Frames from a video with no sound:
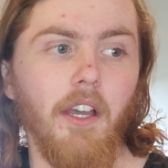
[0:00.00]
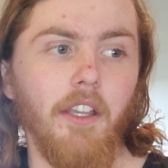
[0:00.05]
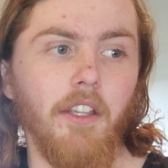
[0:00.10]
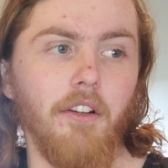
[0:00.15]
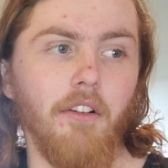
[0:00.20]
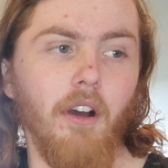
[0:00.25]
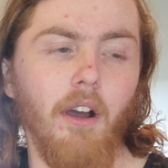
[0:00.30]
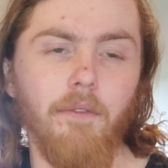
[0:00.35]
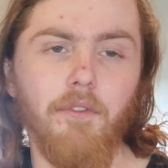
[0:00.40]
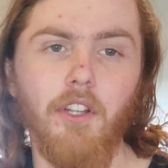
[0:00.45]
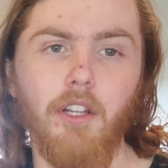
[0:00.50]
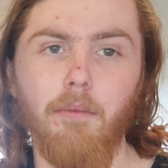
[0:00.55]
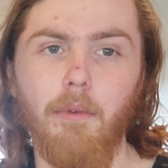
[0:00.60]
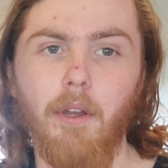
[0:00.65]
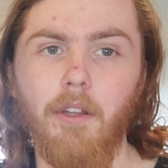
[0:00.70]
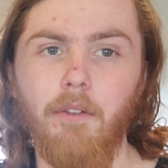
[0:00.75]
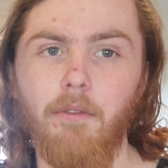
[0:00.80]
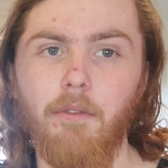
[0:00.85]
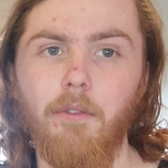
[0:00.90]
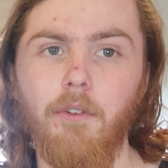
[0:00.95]
I've done
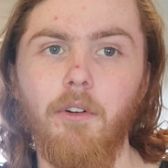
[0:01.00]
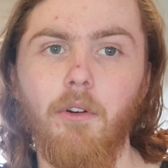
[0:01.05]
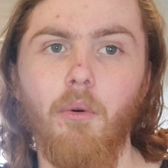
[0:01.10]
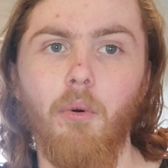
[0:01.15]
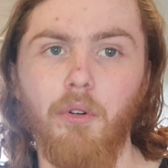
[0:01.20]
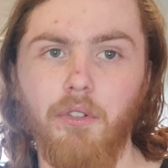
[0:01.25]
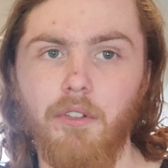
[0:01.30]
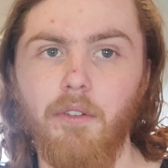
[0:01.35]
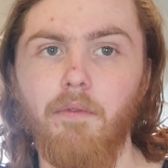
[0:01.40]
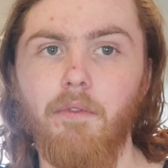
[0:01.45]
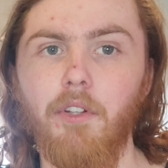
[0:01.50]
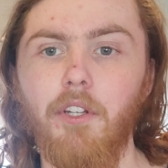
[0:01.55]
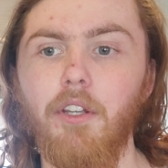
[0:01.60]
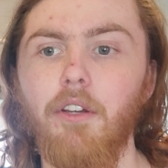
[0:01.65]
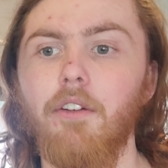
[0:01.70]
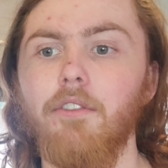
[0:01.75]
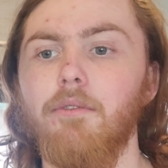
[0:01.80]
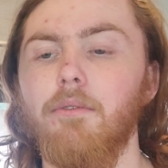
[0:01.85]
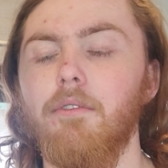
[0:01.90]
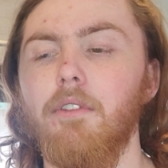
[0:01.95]
my course of
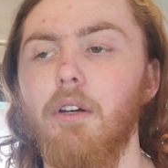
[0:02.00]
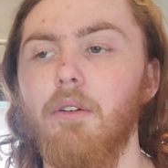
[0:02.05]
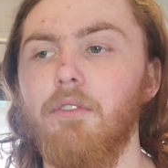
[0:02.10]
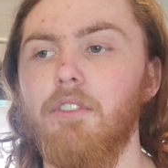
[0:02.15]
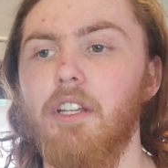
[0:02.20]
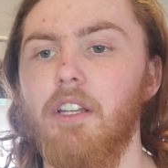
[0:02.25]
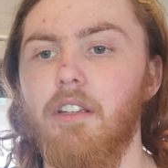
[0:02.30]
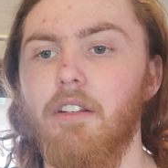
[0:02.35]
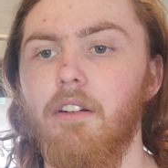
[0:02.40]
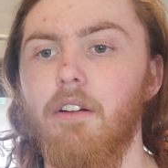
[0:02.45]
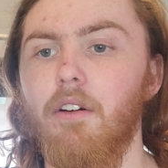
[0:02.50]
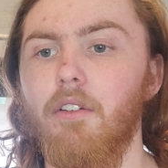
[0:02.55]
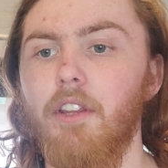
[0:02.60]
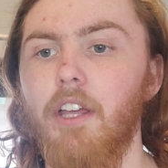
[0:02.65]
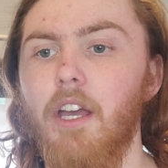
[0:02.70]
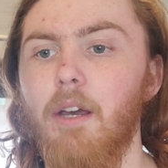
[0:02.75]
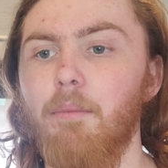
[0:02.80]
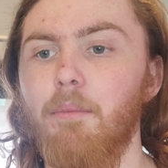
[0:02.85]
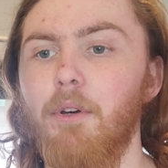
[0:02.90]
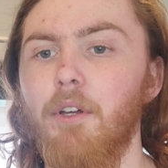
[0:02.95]
videos with low tech and all
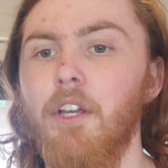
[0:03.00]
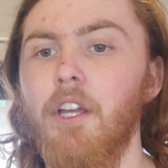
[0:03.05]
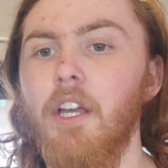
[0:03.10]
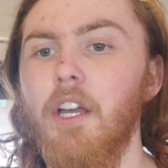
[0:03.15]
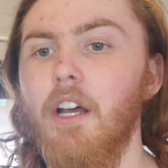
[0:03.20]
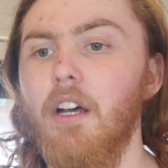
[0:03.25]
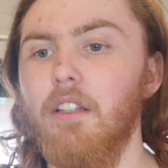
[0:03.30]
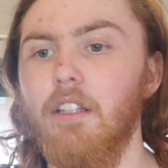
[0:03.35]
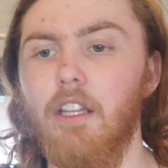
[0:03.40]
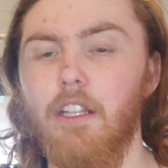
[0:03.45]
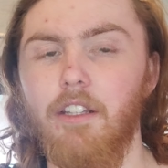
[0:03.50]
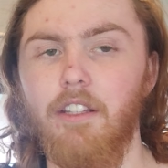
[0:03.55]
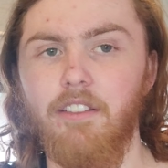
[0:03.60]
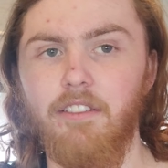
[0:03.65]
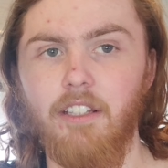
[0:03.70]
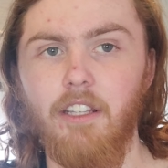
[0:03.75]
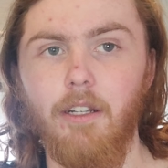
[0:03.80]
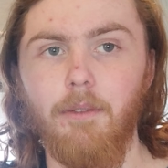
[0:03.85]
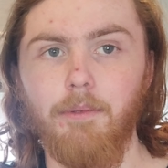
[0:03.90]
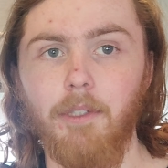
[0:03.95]
that, but a lot of
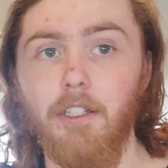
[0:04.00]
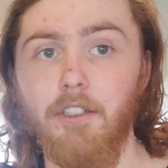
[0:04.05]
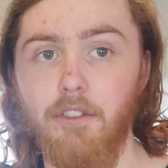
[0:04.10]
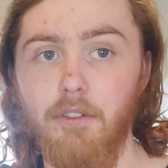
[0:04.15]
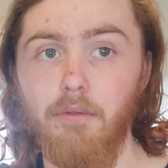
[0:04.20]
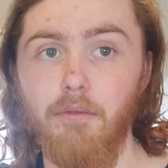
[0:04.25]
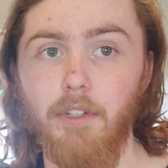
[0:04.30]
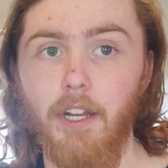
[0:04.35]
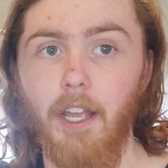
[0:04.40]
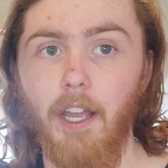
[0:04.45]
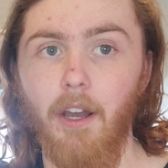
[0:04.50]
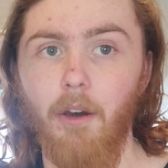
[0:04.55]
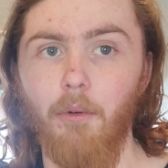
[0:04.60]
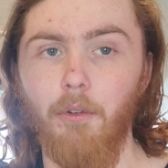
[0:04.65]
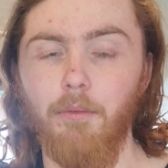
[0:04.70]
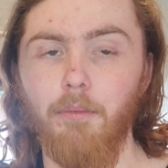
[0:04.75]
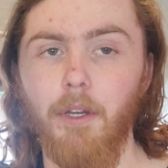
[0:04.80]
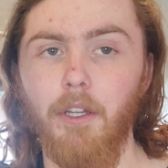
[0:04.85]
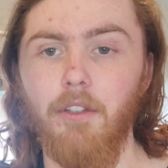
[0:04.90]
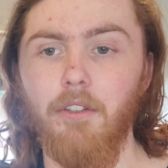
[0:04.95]
the setups I do now
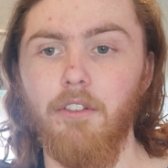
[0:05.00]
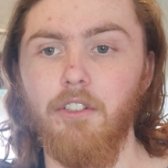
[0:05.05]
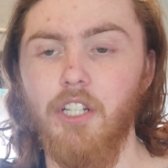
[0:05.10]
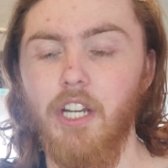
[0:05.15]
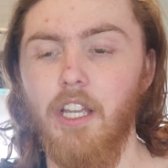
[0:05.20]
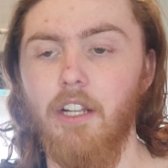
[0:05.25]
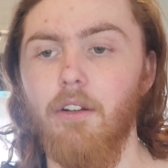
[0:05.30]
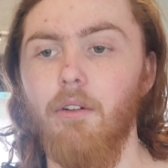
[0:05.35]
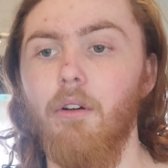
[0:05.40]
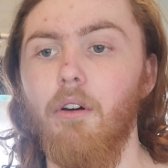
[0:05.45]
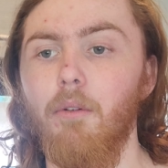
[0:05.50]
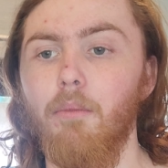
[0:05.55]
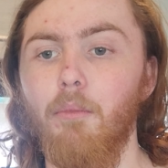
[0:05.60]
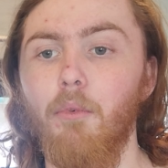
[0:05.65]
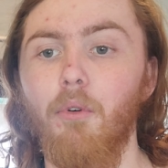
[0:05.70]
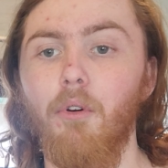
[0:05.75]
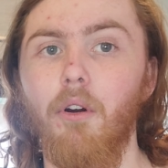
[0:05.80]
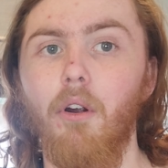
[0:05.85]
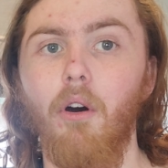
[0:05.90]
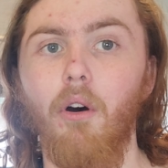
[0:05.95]
with my channel are
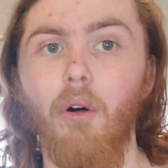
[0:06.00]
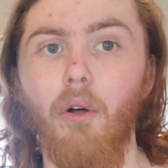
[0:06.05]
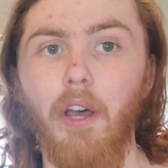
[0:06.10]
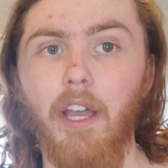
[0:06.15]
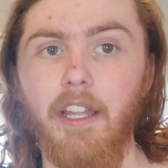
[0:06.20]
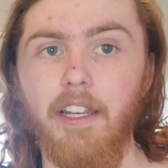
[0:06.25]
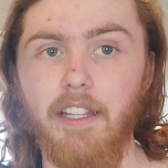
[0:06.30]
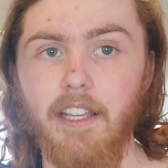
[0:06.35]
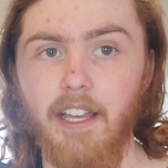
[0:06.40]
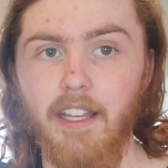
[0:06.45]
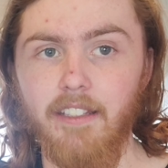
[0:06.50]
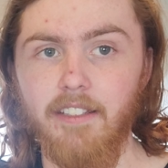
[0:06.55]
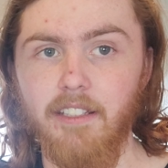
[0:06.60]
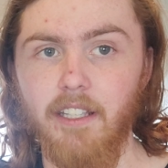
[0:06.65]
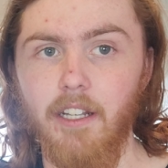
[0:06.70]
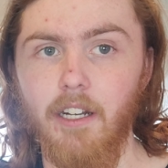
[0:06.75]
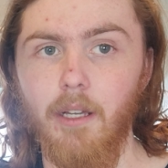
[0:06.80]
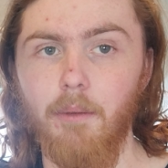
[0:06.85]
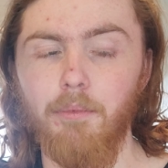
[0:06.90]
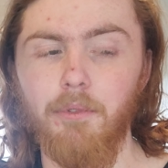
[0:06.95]
more all ADA
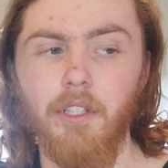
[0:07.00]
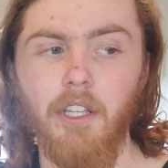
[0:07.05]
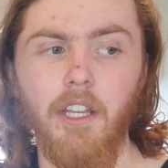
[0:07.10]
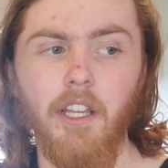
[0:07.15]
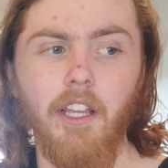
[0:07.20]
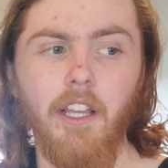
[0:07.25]
setups.